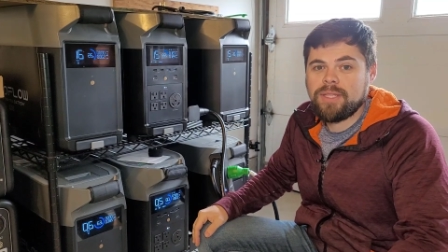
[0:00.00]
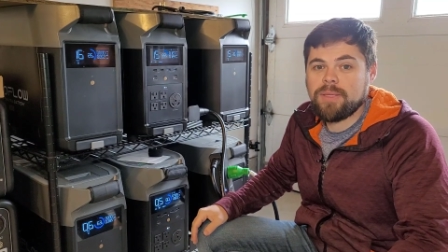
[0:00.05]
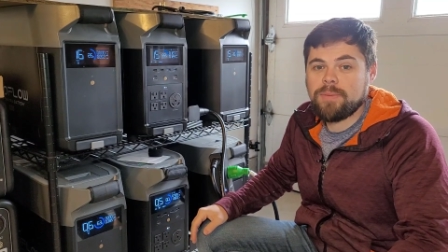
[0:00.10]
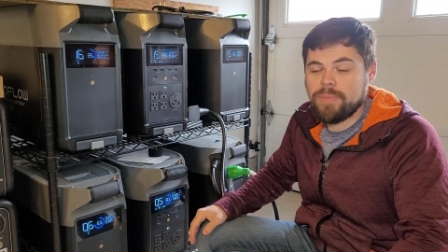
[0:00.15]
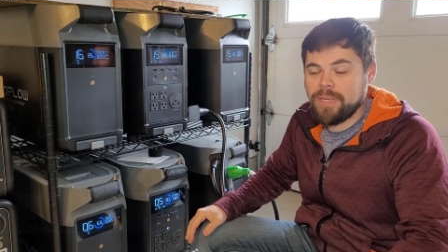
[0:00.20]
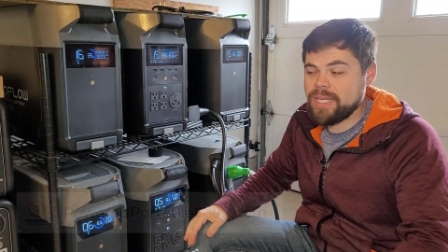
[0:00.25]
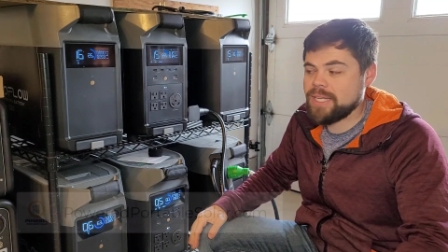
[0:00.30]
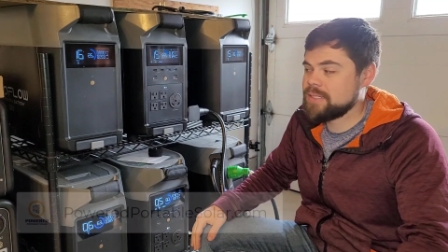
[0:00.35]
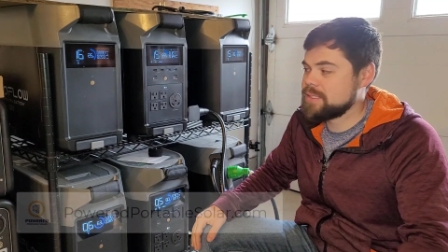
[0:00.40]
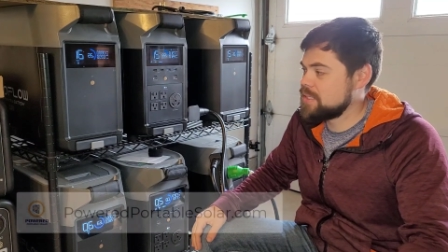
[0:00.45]
The
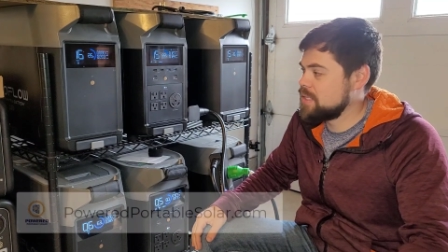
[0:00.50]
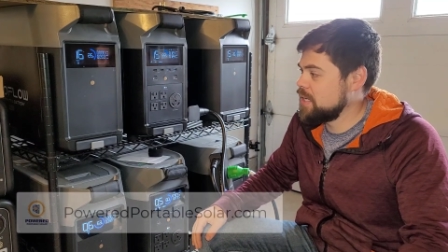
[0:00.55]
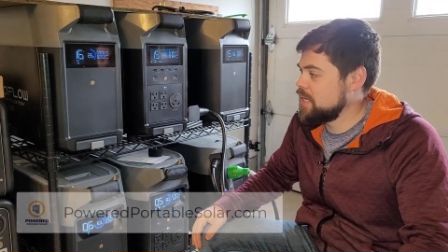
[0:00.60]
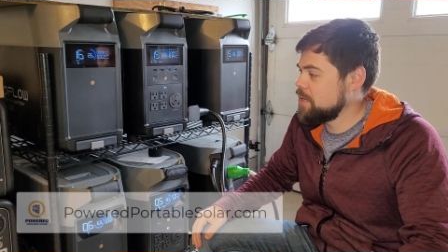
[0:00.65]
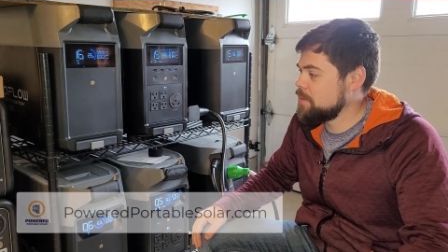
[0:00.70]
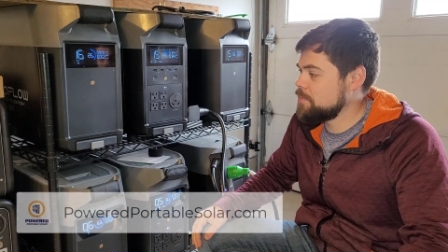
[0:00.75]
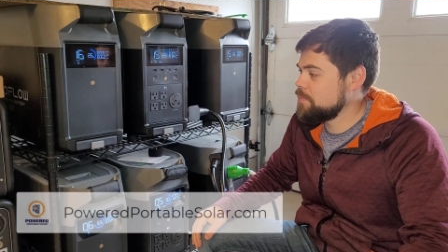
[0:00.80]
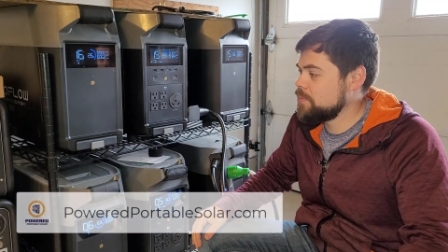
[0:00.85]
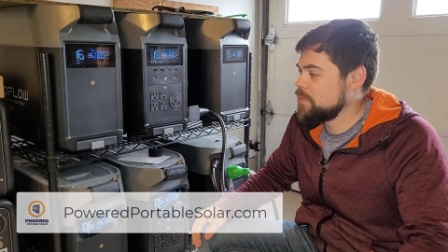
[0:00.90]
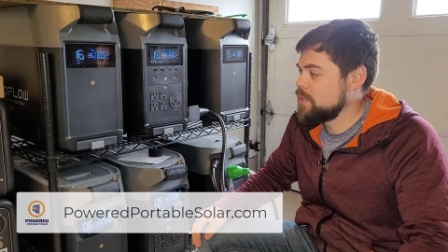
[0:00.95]
biggest
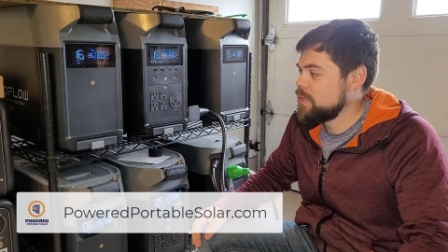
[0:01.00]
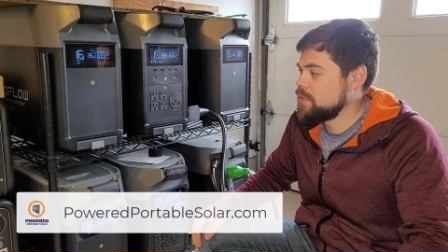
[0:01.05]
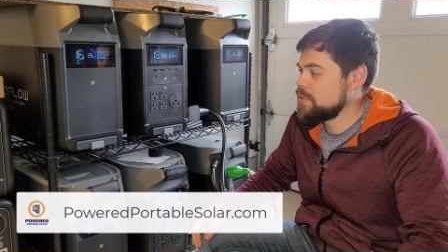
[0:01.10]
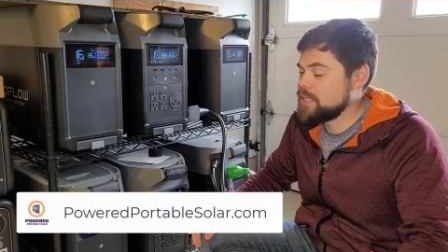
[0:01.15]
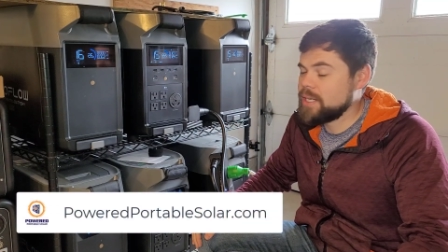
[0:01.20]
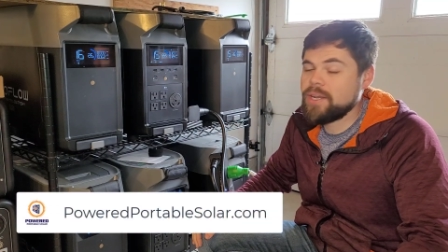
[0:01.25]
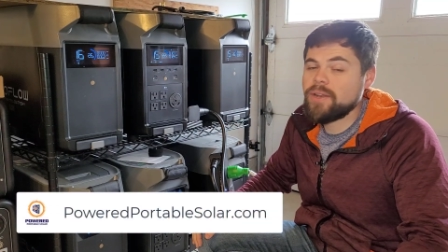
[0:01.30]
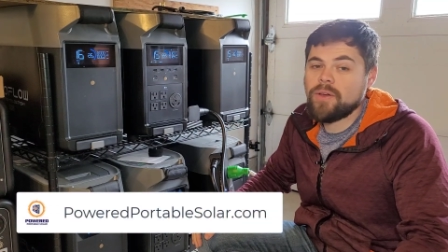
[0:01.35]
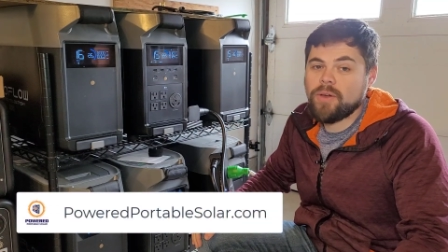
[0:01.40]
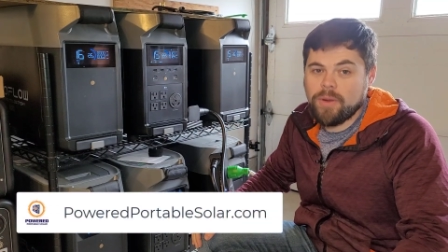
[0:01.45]
thing,
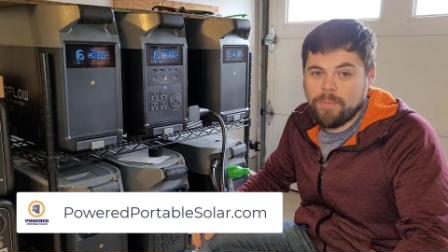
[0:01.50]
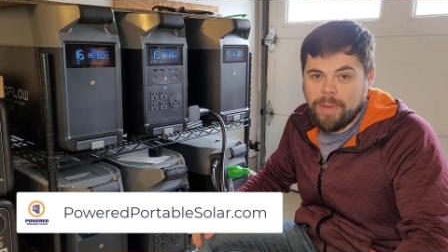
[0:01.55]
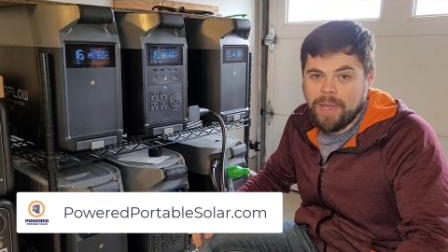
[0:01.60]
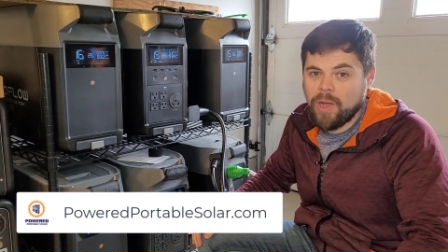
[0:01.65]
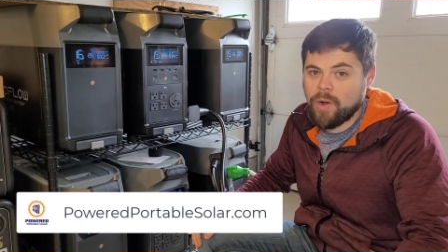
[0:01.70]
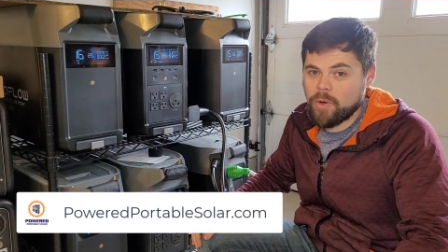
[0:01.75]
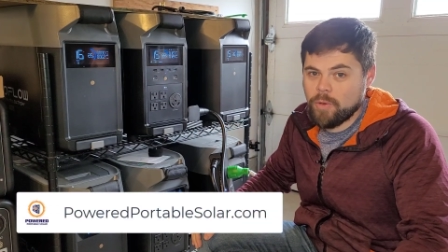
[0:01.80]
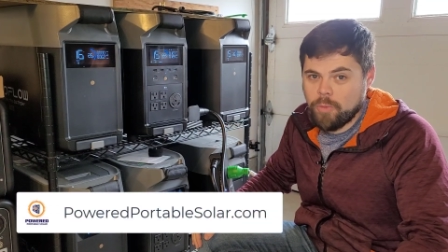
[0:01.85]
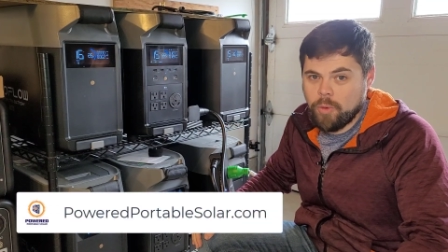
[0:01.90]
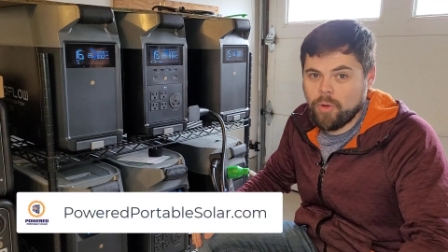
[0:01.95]
you need to go to
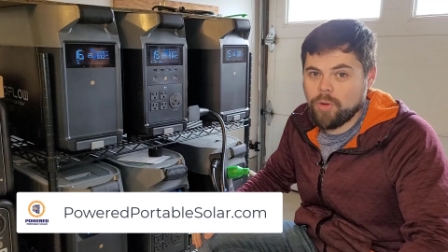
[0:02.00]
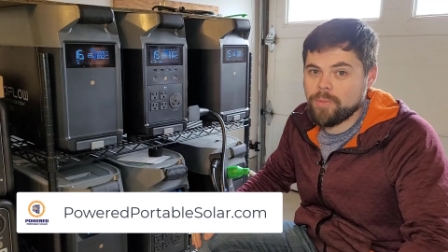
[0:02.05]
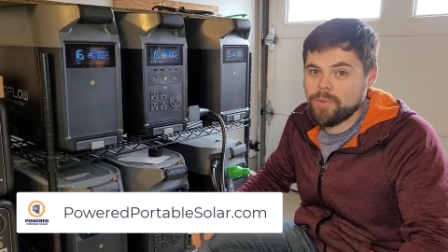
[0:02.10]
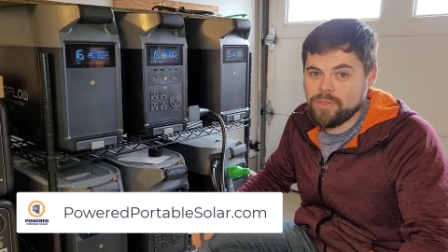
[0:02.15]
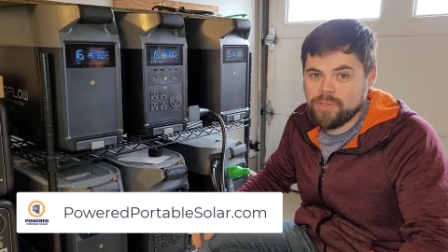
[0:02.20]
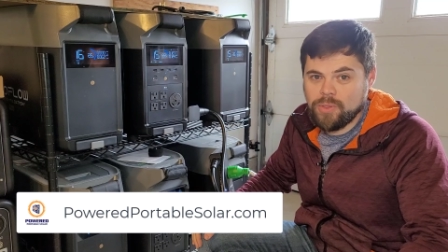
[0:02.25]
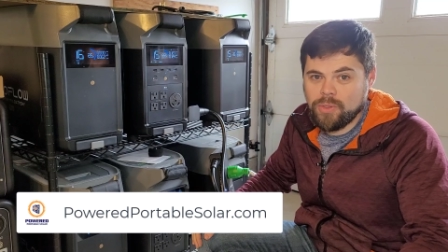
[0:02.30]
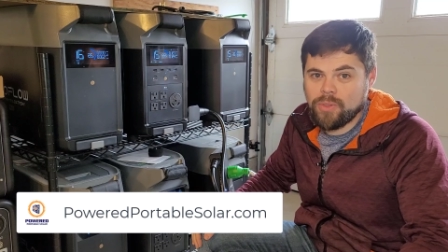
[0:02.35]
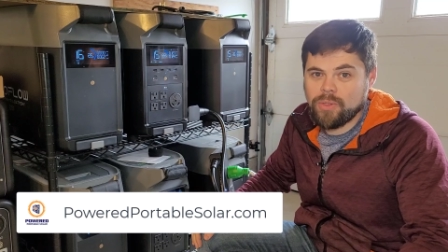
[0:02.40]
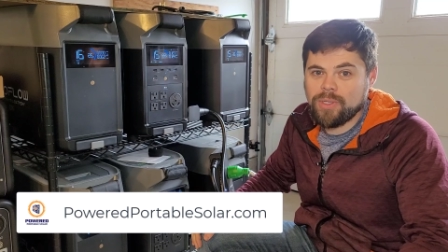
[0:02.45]

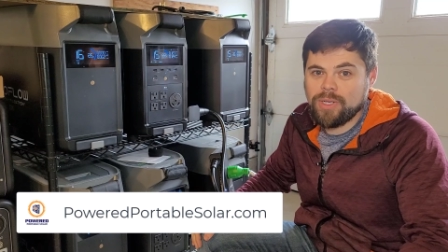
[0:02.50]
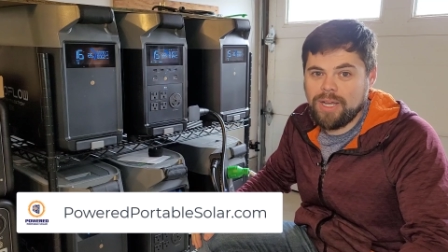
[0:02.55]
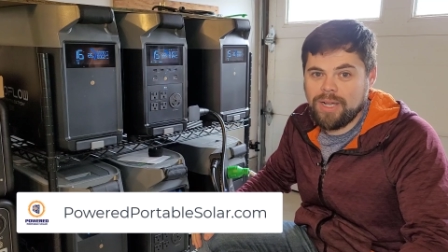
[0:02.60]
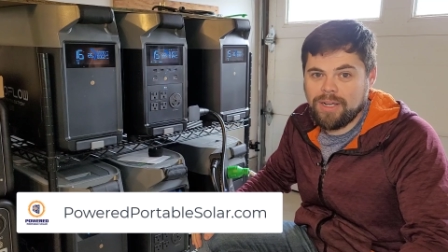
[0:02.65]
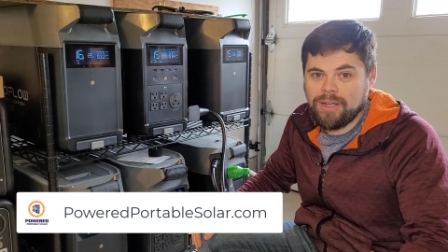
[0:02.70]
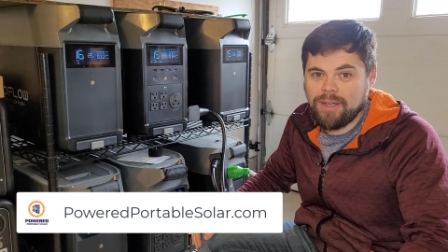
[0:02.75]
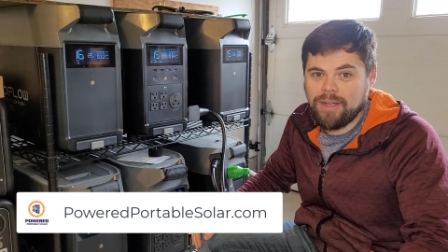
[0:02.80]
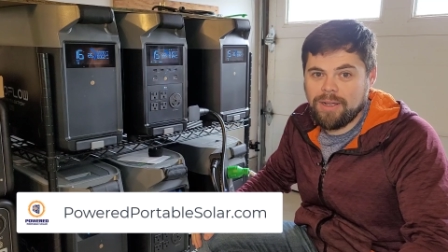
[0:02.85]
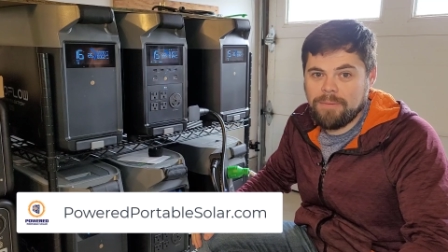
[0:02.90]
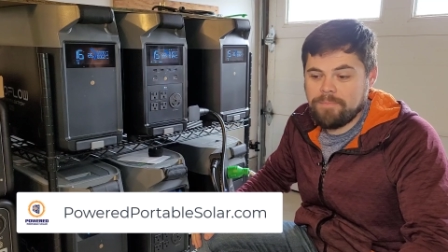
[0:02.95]

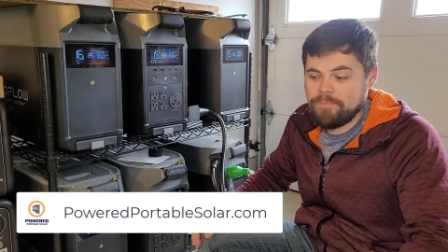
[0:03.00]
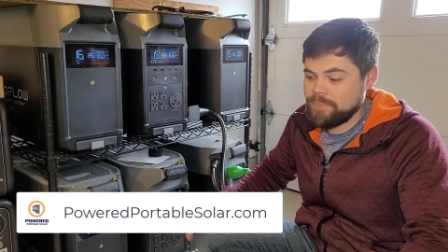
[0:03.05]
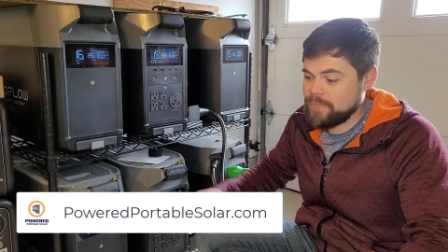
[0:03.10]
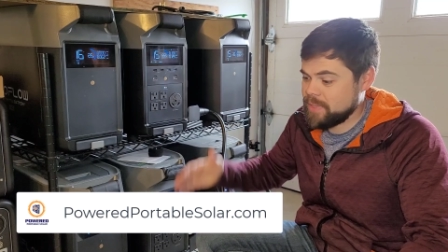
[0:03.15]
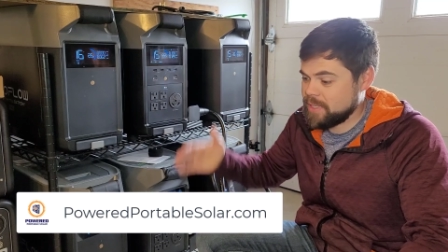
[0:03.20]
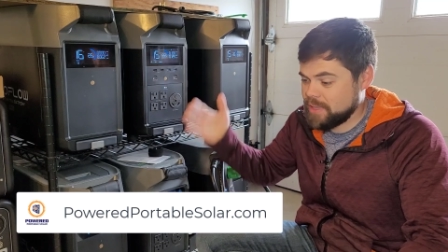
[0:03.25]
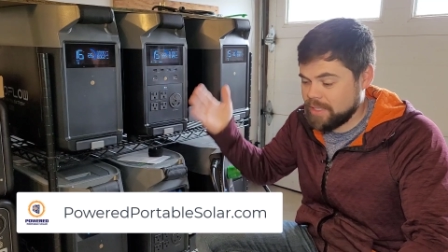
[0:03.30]
poweredportablesolar.com.